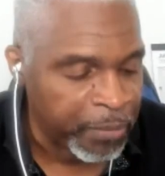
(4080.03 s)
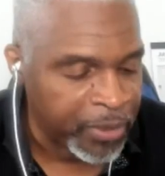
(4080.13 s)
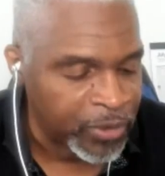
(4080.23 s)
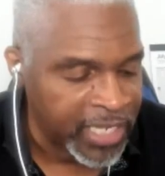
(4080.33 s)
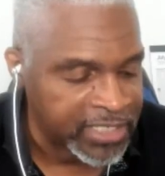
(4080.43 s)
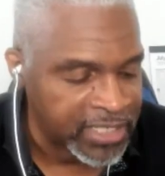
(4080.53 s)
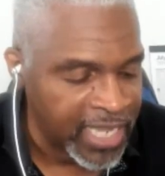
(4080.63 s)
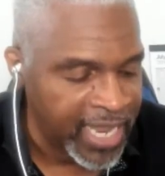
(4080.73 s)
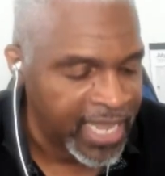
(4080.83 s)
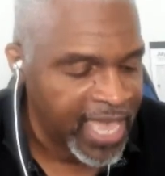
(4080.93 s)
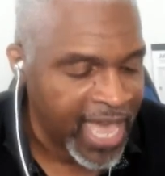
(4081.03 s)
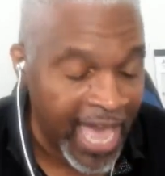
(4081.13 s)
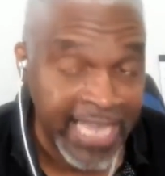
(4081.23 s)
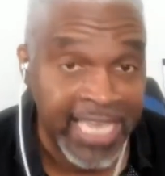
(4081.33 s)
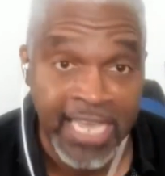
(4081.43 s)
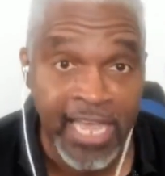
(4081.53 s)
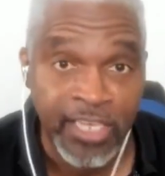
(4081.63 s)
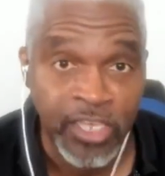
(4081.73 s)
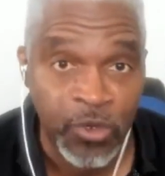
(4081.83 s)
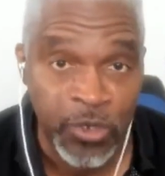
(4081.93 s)
will protest, saying, I
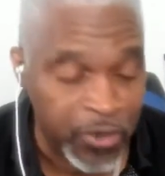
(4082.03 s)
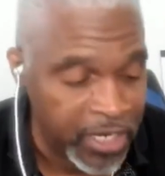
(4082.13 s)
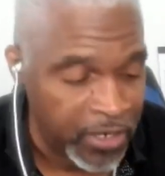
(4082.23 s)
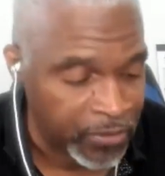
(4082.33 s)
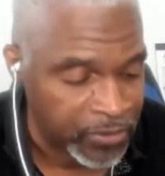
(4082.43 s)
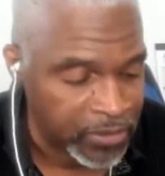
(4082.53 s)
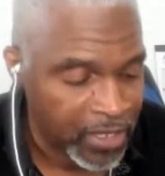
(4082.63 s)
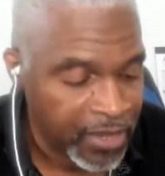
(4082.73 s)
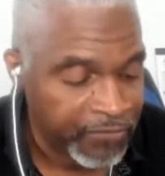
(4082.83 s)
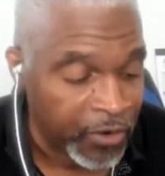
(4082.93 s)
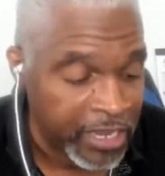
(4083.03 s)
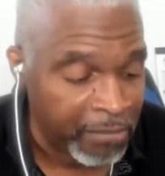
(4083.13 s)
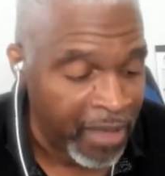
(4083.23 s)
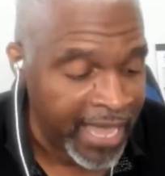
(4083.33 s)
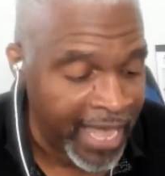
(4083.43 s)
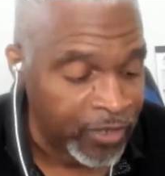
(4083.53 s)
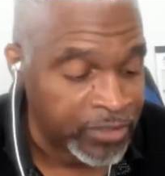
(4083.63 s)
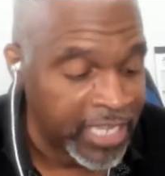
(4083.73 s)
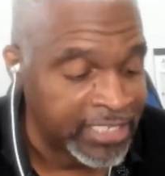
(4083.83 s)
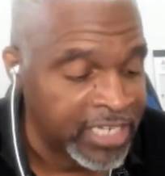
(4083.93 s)
cannot cure your ills. For in my
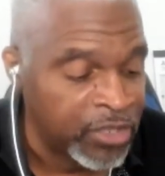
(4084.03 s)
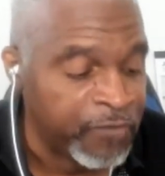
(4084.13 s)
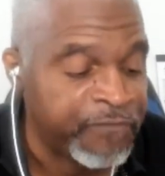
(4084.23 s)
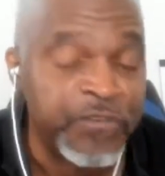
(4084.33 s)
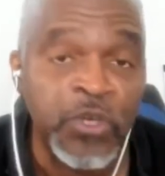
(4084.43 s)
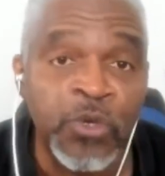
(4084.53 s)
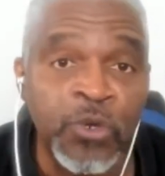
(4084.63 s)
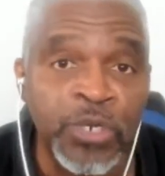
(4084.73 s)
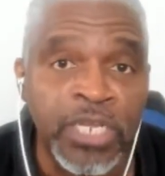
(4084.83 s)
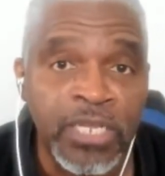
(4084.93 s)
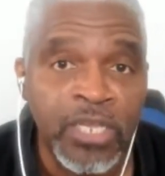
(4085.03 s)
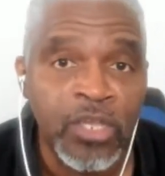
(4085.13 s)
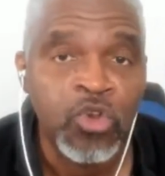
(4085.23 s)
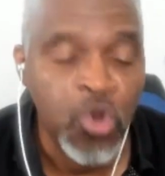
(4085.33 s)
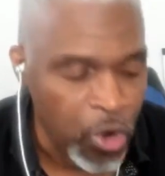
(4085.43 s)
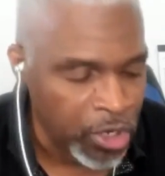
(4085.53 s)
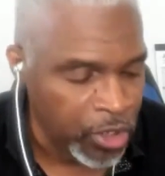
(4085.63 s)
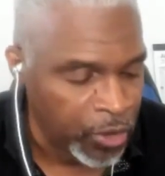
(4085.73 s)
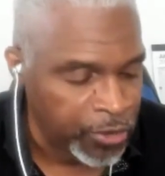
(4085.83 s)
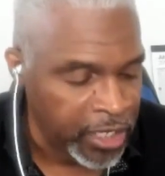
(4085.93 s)
house is neither food nor
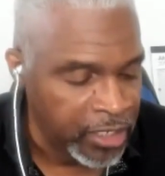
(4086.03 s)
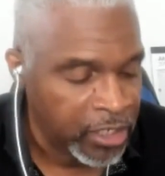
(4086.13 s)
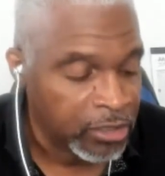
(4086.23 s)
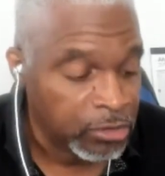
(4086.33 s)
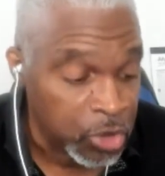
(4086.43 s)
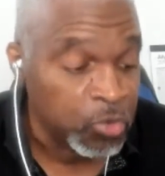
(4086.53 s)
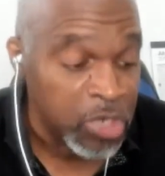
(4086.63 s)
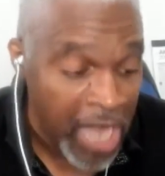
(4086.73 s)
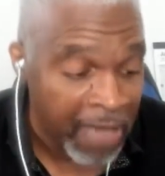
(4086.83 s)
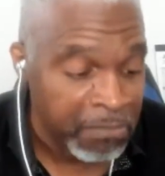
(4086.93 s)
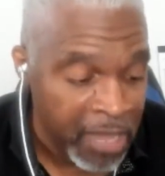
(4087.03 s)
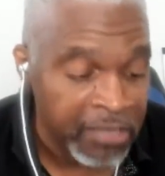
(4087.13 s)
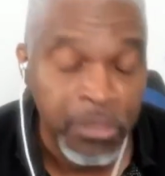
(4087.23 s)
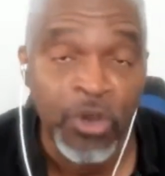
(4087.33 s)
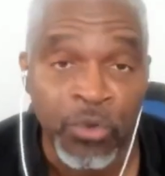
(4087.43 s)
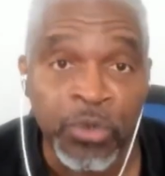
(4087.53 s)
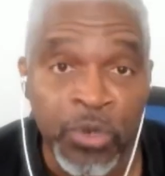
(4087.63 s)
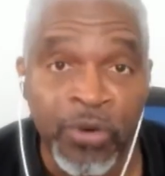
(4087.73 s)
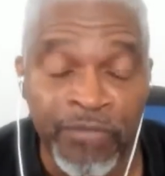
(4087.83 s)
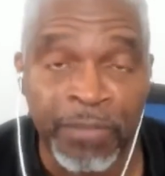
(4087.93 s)
clothing. Do not make me a
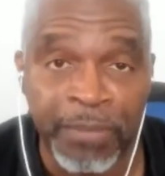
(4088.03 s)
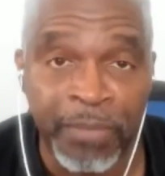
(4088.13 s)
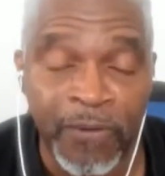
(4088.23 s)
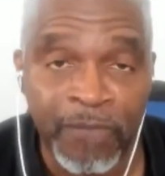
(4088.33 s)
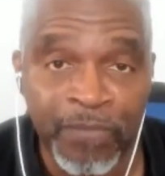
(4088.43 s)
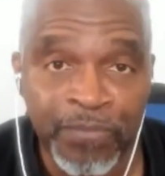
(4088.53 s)
ruler of the people.